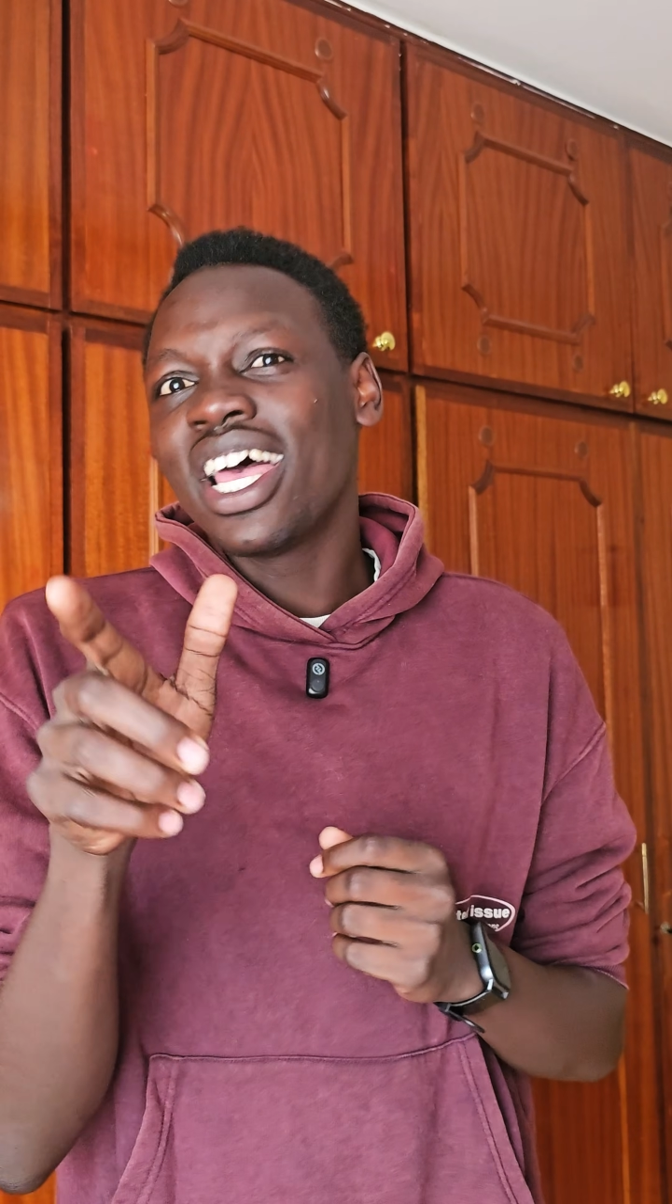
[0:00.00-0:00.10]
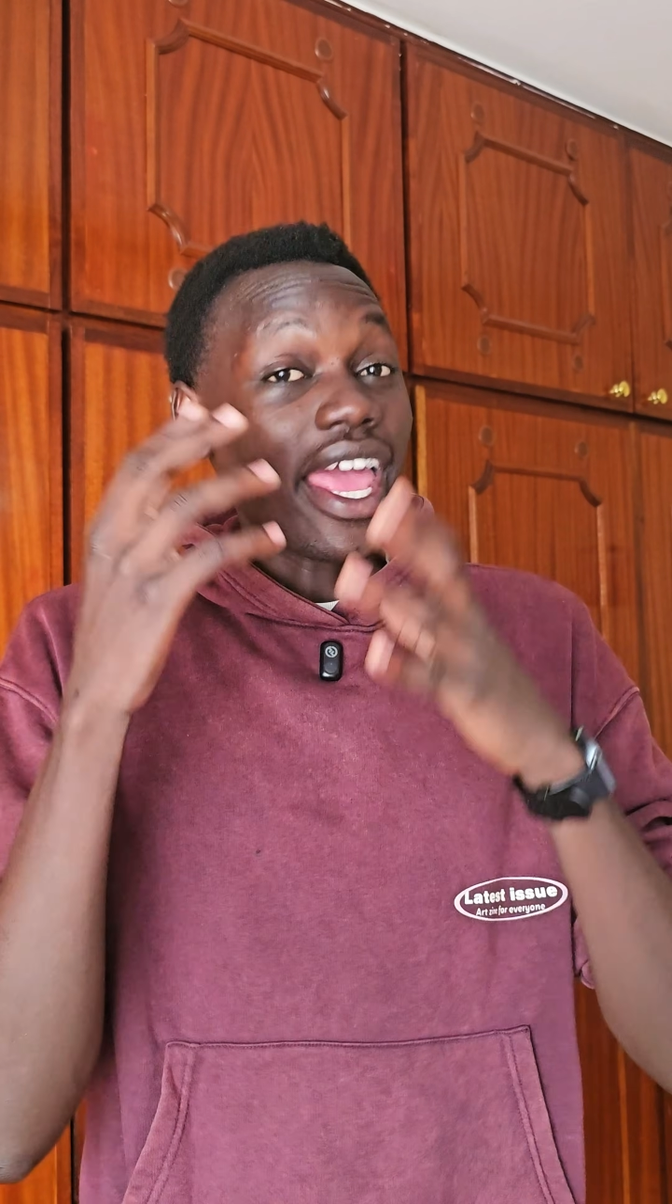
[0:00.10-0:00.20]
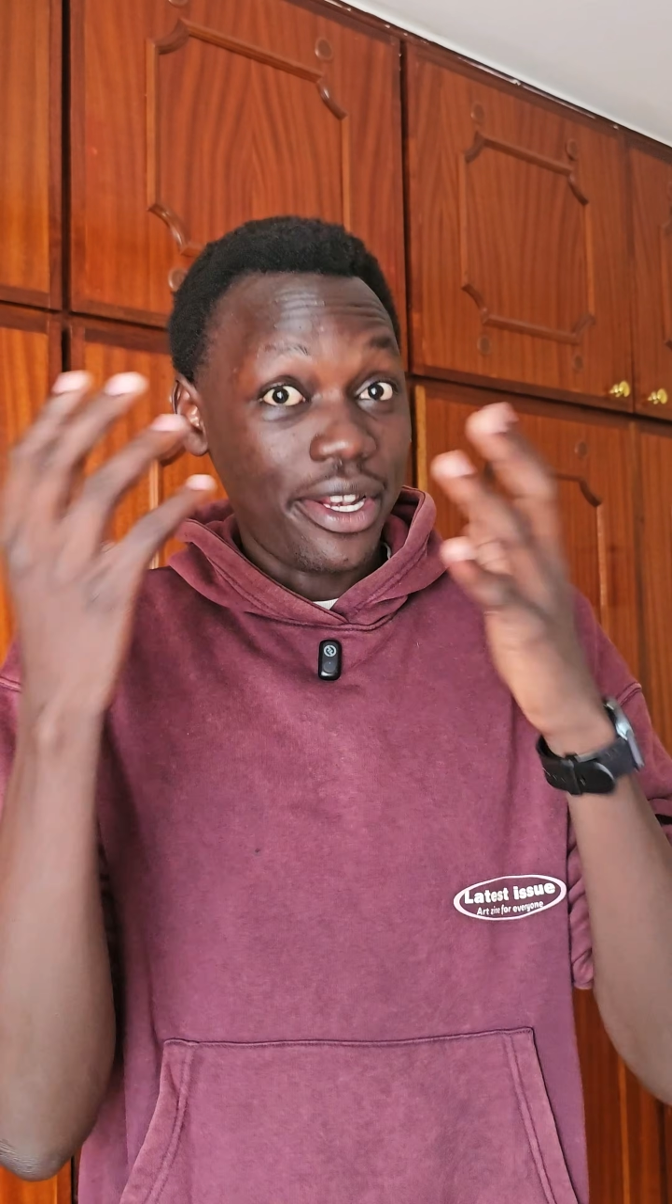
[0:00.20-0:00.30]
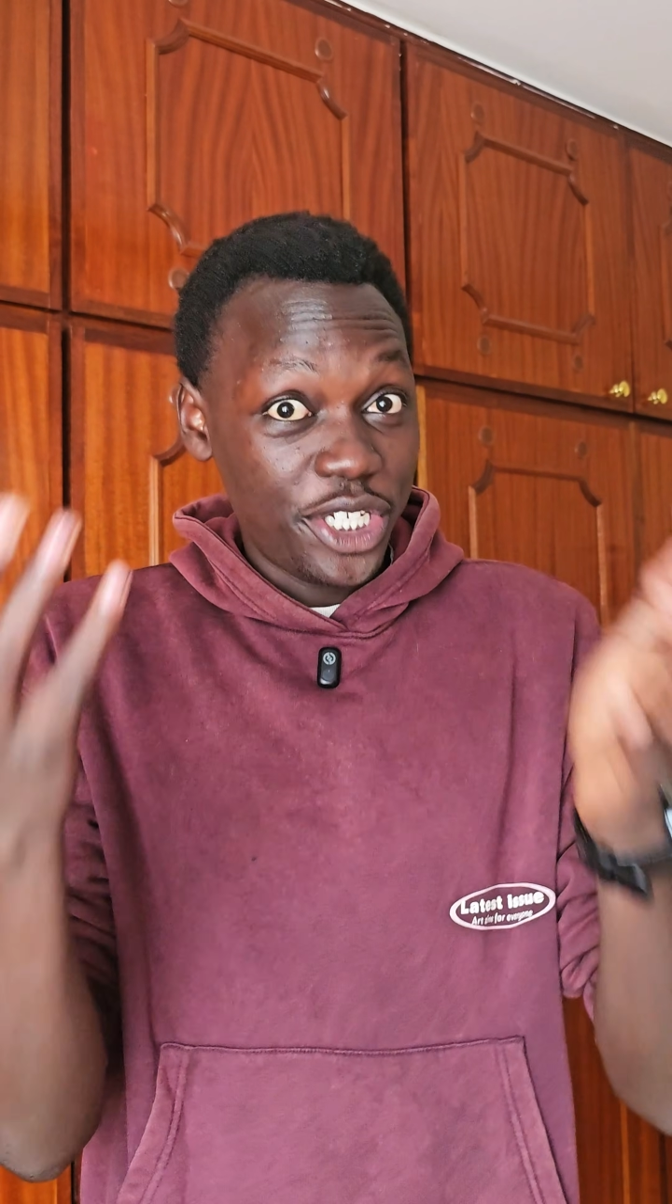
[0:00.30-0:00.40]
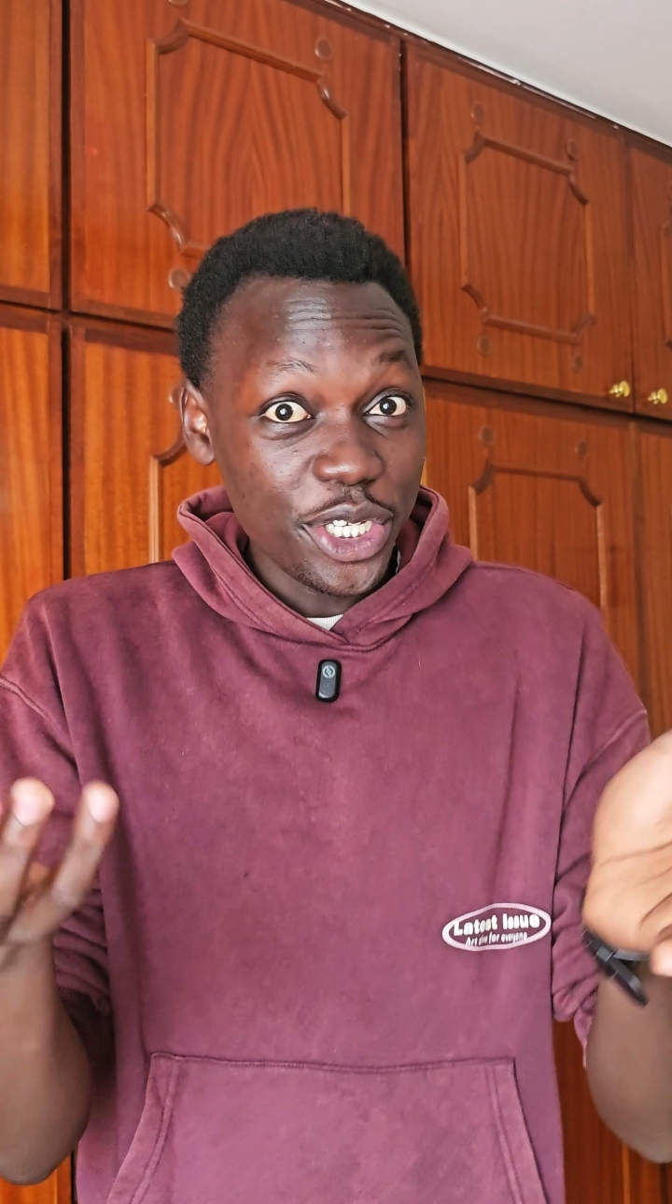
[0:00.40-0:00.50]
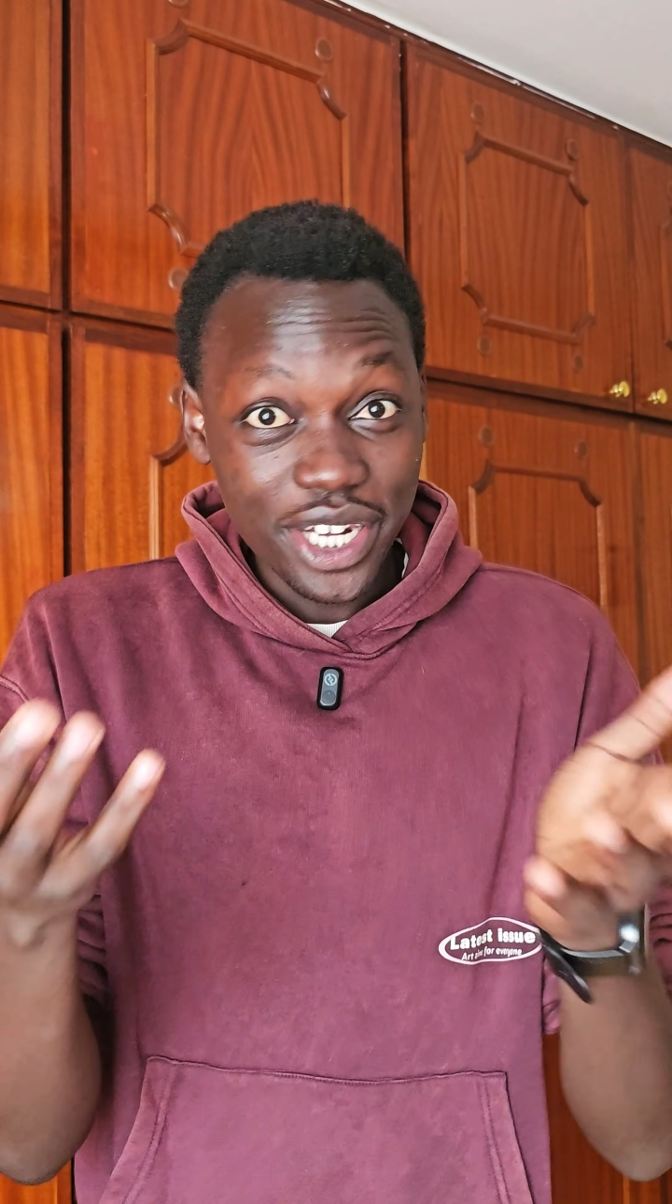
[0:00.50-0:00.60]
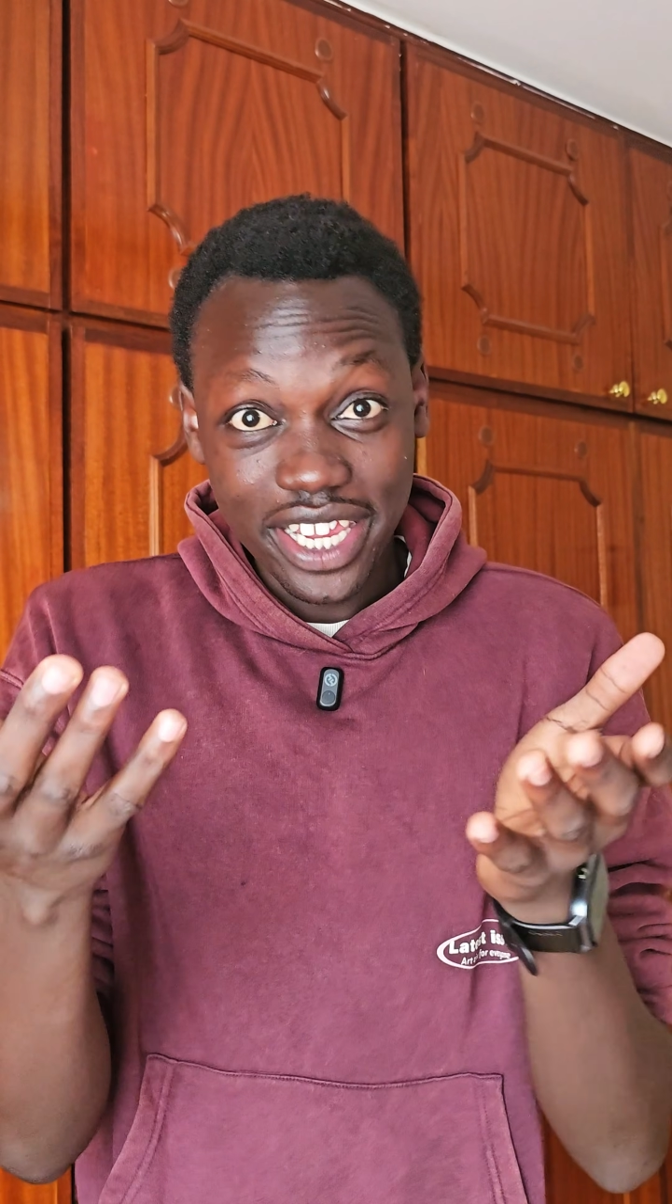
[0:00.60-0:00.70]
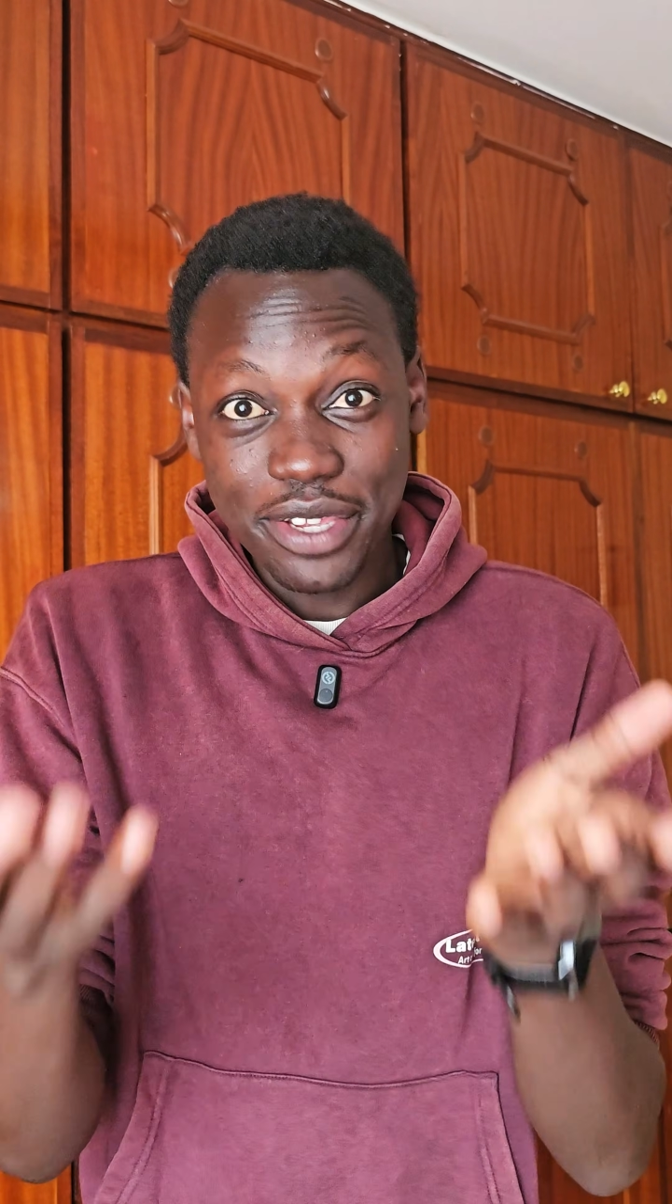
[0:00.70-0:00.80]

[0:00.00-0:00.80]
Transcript: and during